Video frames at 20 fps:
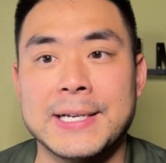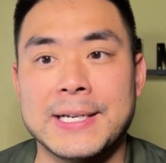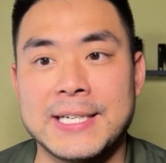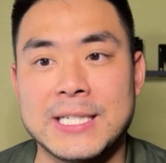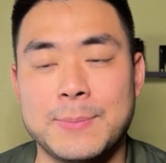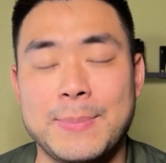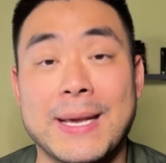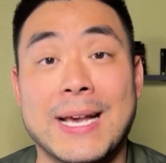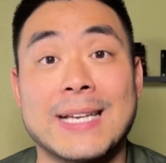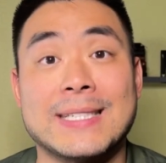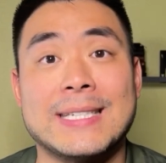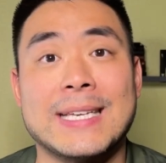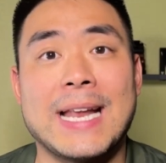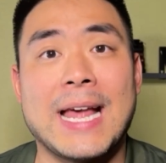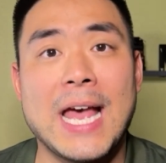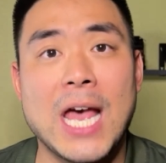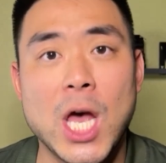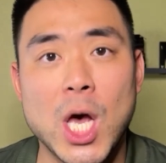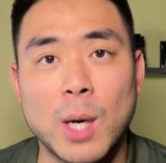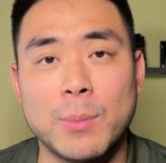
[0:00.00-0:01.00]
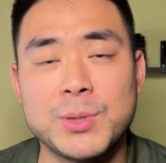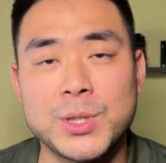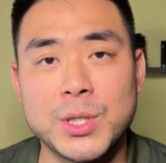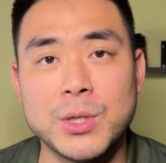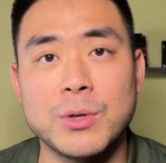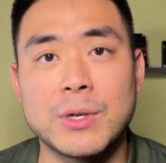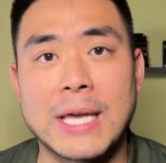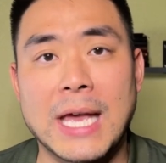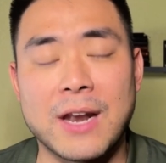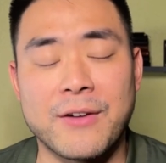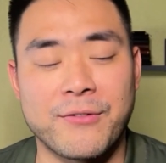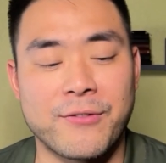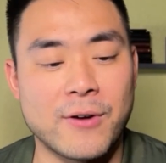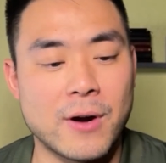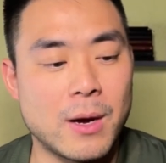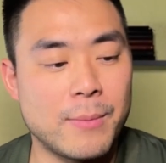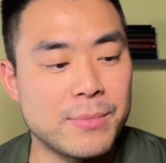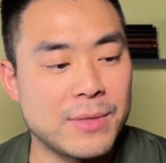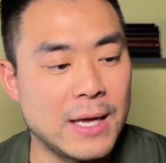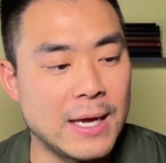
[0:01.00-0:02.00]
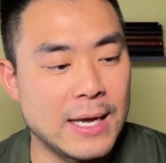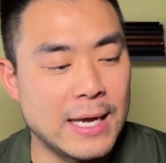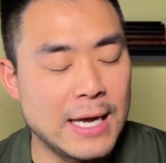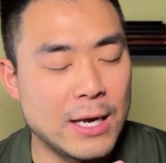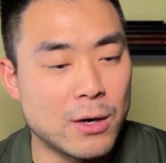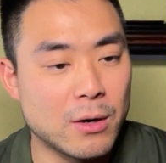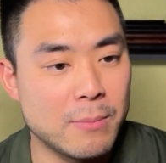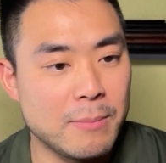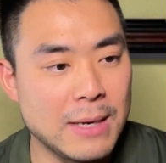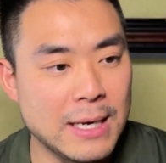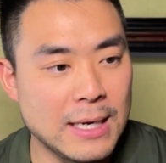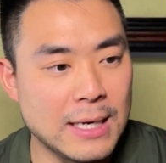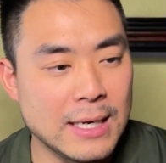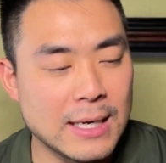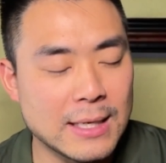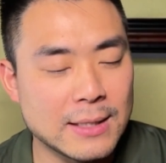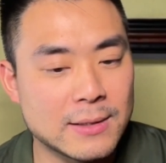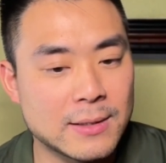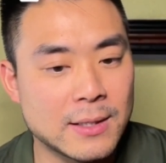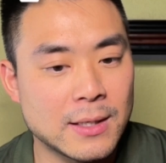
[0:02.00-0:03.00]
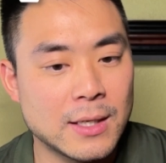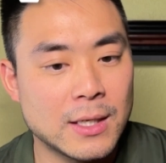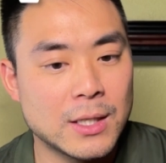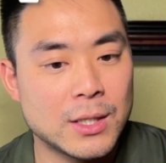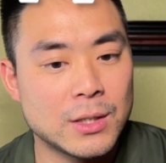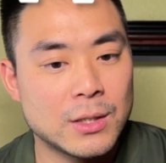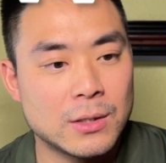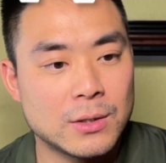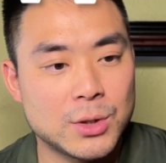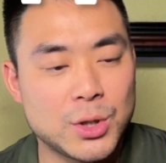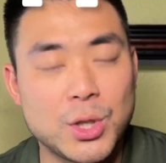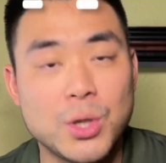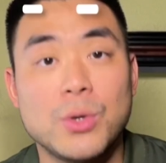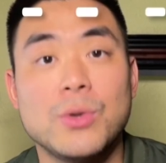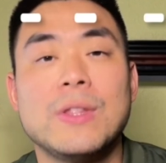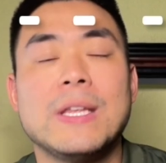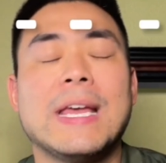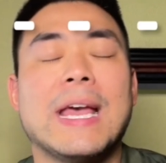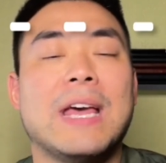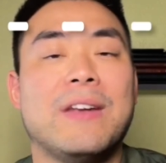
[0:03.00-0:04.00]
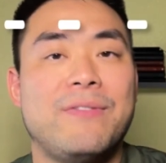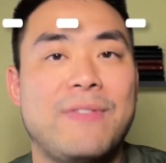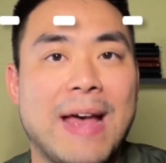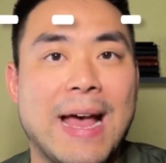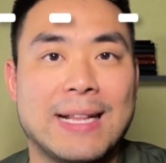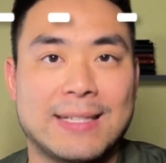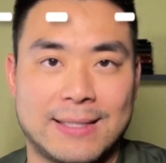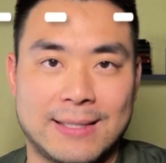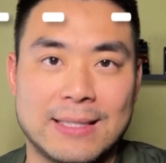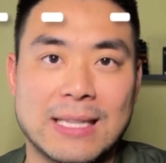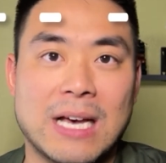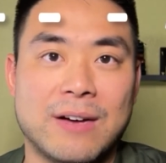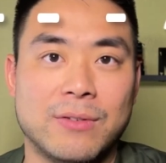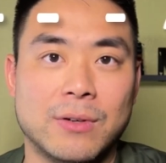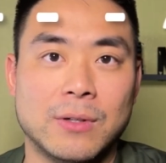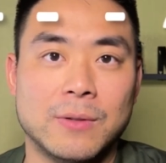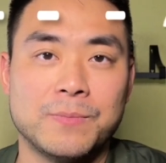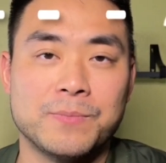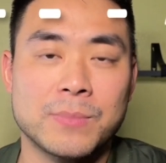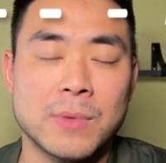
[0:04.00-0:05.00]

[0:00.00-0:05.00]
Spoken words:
is because it helps you get from the intermediate to the advanced level.